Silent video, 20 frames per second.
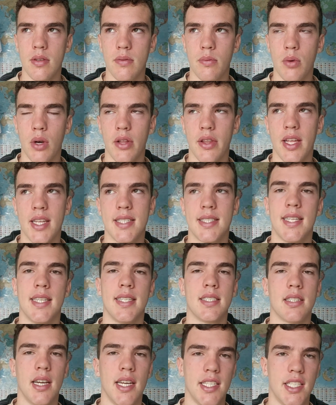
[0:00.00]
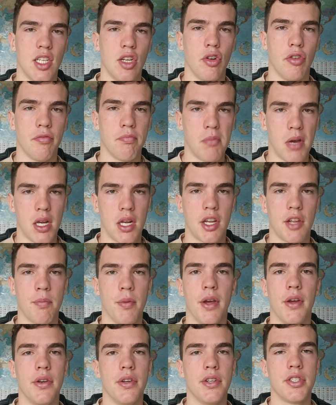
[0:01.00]
well, there's this idea of monk
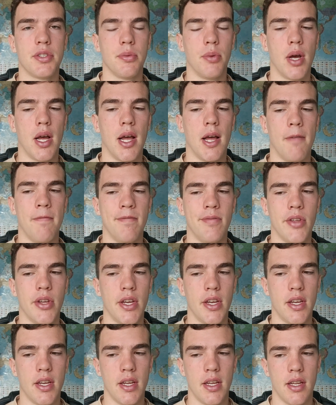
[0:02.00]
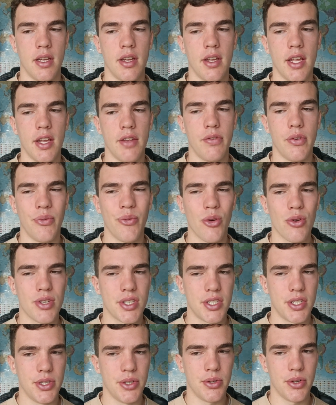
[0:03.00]
mode, where if you
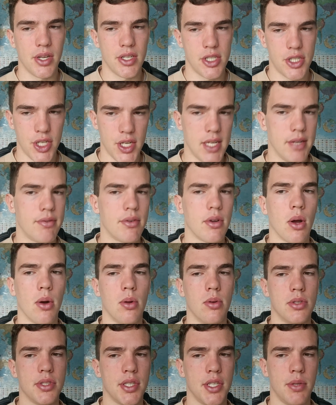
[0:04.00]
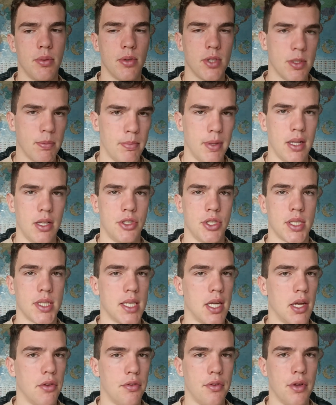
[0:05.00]
want to achieve goals and you want to build
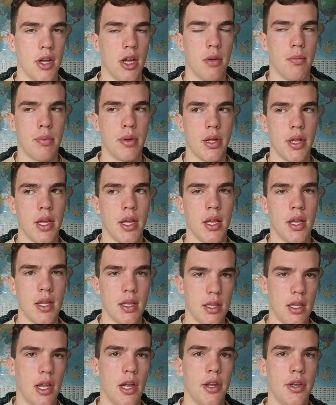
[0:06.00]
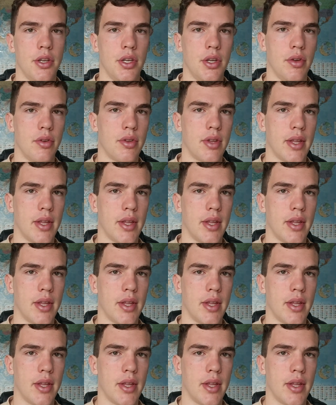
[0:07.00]
yourself up, learn new